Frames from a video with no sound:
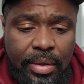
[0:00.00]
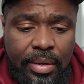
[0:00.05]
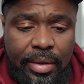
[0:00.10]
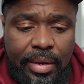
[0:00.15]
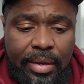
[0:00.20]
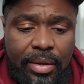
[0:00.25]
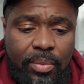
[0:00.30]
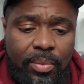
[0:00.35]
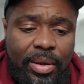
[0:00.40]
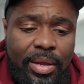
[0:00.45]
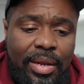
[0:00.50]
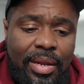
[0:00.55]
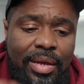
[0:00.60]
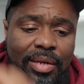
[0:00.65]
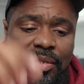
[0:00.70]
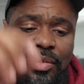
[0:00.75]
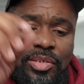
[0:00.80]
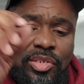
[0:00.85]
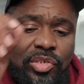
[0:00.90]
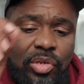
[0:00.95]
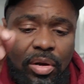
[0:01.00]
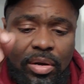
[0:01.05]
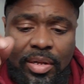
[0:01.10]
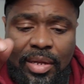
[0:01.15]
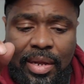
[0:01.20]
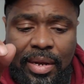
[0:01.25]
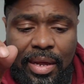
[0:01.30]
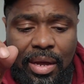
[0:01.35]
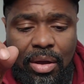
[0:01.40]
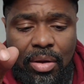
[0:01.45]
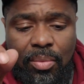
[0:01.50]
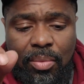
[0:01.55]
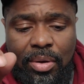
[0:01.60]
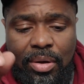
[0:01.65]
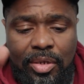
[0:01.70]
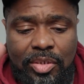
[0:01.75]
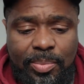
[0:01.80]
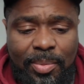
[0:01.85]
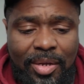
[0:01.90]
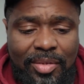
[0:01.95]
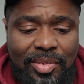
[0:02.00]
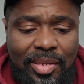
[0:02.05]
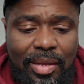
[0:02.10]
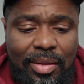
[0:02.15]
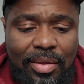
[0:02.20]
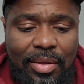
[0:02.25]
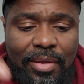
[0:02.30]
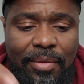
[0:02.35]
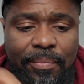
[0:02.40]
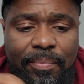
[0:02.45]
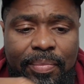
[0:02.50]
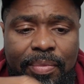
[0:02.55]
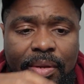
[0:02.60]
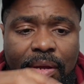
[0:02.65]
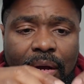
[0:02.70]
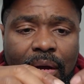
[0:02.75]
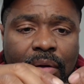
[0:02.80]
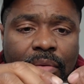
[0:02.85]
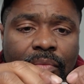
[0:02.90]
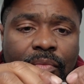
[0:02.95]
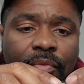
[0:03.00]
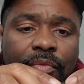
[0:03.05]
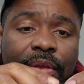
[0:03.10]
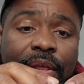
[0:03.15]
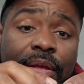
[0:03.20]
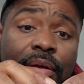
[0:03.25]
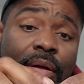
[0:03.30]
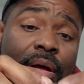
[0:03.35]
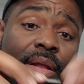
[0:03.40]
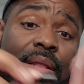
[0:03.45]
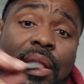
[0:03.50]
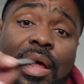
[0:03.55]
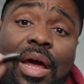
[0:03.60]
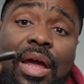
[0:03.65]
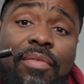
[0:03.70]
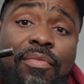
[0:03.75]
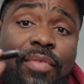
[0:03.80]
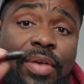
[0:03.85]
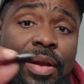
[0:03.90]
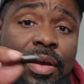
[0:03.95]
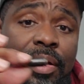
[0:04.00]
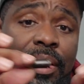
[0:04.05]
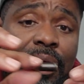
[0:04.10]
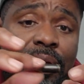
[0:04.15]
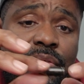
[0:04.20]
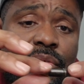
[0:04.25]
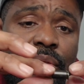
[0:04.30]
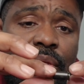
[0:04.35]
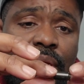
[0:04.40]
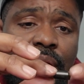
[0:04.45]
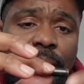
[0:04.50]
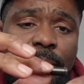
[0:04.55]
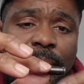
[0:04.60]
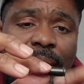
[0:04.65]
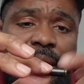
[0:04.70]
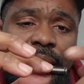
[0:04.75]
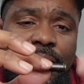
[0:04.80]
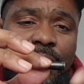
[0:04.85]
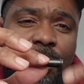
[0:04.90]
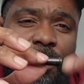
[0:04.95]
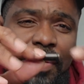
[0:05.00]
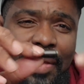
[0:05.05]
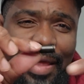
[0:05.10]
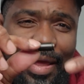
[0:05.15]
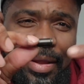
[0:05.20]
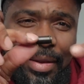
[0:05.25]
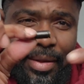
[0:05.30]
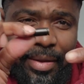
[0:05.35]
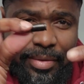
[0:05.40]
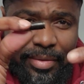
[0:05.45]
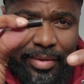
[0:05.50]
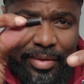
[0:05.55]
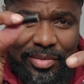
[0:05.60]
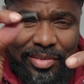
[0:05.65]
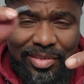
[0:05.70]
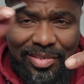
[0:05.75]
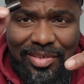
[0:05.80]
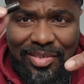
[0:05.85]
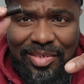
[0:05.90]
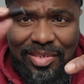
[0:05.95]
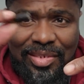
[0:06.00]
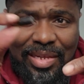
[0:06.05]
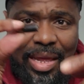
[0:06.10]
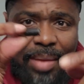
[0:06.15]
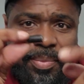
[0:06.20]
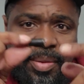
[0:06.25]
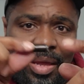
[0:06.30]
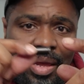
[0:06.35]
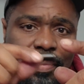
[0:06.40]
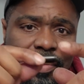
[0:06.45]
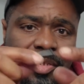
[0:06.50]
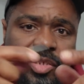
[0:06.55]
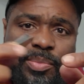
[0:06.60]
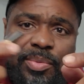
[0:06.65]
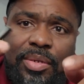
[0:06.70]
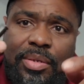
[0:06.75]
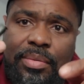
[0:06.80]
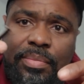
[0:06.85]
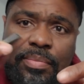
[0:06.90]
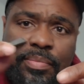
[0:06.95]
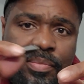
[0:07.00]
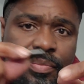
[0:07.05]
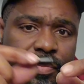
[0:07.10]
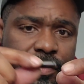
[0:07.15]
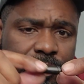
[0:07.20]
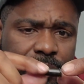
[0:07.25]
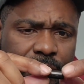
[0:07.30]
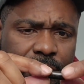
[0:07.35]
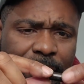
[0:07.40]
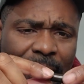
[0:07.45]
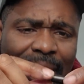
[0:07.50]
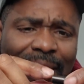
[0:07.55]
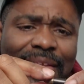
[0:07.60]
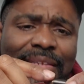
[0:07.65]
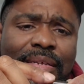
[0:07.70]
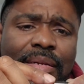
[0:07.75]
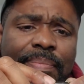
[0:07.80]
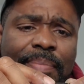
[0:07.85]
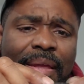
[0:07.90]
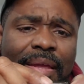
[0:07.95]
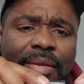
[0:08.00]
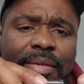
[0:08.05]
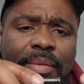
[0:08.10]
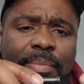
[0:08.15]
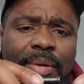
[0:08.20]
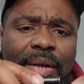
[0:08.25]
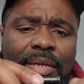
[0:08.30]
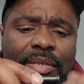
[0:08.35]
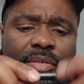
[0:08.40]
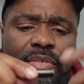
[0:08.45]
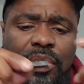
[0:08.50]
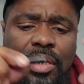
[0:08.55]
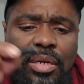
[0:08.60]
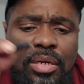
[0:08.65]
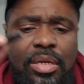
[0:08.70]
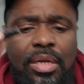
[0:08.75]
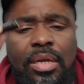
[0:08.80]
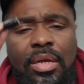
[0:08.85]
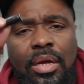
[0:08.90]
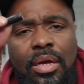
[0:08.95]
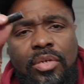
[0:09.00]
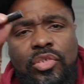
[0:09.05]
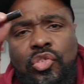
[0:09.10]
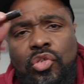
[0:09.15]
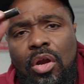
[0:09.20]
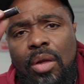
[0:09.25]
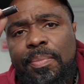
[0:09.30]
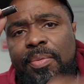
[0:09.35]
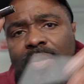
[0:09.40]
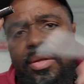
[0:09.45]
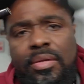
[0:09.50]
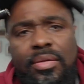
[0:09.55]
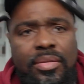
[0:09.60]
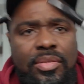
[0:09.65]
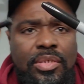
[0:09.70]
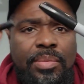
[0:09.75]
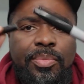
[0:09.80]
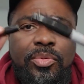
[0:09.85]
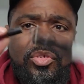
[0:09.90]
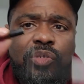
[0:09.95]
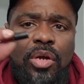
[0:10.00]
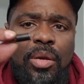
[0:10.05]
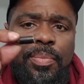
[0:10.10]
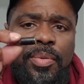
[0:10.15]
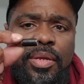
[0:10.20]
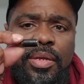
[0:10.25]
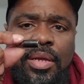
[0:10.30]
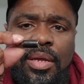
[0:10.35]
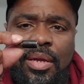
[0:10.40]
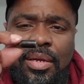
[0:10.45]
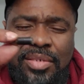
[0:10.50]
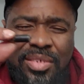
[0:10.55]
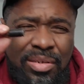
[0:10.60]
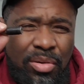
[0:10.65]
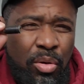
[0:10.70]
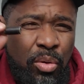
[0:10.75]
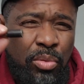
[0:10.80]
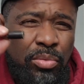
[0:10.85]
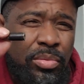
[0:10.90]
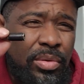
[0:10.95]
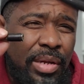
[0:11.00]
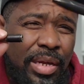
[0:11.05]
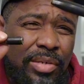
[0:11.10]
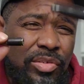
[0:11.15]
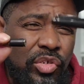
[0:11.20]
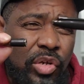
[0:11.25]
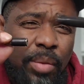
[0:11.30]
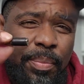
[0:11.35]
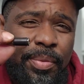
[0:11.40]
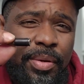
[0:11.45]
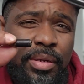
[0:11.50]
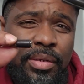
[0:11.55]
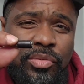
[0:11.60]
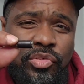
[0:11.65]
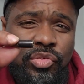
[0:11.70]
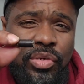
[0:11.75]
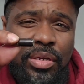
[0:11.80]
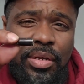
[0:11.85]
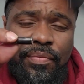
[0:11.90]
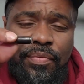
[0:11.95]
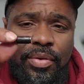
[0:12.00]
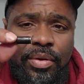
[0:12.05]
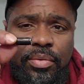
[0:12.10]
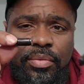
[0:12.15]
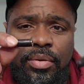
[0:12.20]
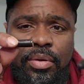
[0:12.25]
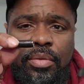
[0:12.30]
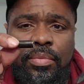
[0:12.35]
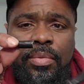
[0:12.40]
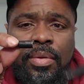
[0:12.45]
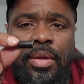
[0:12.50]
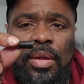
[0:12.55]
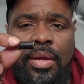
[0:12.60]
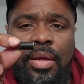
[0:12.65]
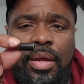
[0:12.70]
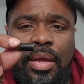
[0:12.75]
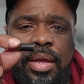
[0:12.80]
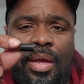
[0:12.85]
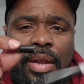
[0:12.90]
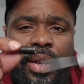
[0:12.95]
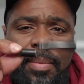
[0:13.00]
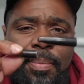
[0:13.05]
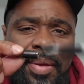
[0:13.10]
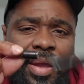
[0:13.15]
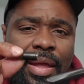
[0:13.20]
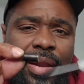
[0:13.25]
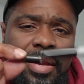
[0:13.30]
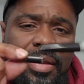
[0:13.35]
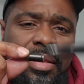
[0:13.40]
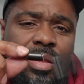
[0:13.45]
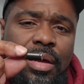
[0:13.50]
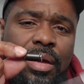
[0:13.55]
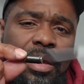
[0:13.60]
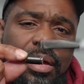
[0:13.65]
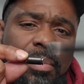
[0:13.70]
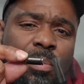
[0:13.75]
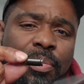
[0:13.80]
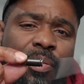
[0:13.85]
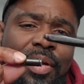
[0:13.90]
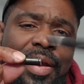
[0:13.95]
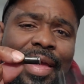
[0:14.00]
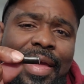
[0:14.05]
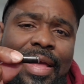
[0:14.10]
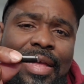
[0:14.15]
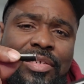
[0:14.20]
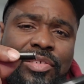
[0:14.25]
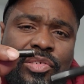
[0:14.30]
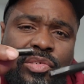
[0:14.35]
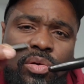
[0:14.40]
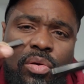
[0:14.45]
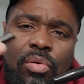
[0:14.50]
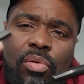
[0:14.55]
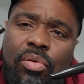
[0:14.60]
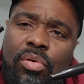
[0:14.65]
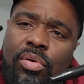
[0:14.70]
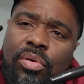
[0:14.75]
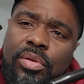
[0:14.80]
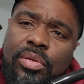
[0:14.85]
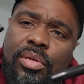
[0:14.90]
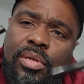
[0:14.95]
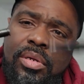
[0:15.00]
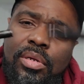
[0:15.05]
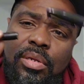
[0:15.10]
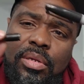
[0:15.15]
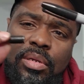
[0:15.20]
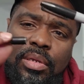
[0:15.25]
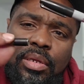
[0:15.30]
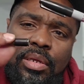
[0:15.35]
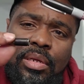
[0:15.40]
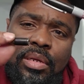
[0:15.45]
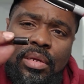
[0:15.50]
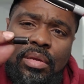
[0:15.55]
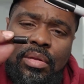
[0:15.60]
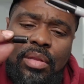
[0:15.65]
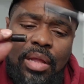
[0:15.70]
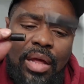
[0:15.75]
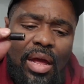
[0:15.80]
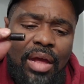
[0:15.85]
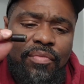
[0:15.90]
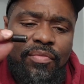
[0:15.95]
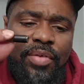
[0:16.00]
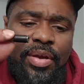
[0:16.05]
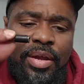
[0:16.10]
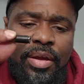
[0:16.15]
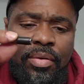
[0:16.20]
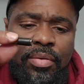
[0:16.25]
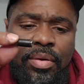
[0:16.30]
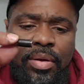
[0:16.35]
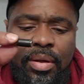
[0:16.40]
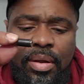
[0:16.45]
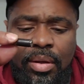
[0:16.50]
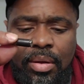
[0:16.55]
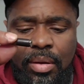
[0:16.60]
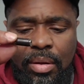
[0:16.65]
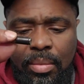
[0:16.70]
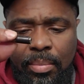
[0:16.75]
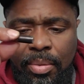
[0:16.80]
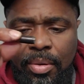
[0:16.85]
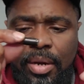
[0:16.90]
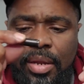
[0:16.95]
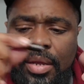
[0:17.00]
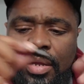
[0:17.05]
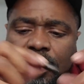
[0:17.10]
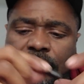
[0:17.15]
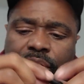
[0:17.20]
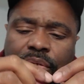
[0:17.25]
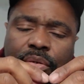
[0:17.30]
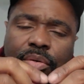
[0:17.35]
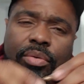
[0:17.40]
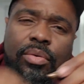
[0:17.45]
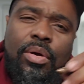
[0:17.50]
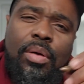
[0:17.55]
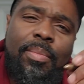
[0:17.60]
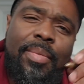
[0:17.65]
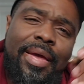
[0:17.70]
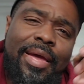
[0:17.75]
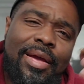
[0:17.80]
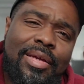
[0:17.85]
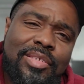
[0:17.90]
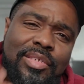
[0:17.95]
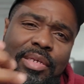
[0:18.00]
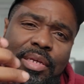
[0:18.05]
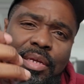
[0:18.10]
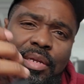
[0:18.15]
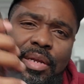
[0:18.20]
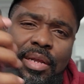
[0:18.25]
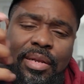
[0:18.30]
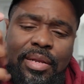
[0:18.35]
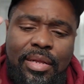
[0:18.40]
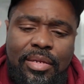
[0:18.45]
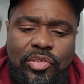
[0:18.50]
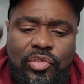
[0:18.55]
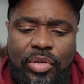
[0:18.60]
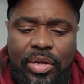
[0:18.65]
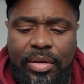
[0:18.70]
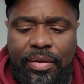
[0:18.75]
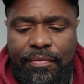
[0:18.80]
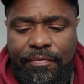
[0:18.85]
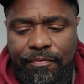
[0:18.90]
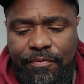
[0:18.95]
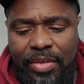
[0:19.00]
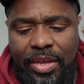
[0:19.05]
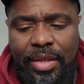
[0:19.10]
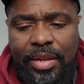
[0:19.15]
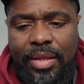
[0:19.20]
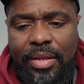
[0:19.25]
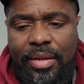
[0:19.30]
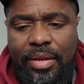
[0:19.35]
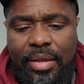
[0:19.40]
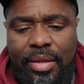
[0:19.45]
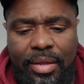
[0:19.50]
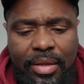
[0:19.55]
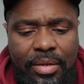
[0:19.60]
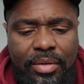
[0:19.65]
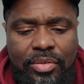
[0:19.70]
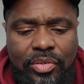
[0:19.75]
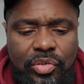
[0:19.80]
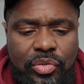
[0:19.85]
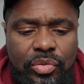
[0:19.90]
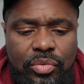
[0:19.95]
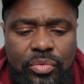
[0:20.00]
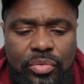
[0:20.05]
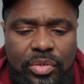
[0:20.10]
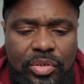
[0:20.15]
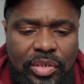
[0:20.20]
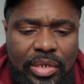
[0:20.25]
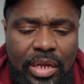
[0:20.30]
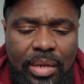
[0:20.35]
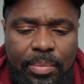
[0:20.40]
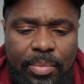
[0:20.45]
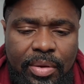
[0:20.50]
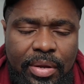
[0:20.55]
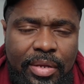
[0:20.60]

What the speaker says: Now, the way that I started that out was by taking a live round actually, and I painted it black like this. This is a snap cap that's been painted, but I use a Sharpie, a simple Sharpie. It's an old knife sharpening trick if you don't know. And I painted the brass on the live round, put it into a magazine, and then try to feed it into the chamber.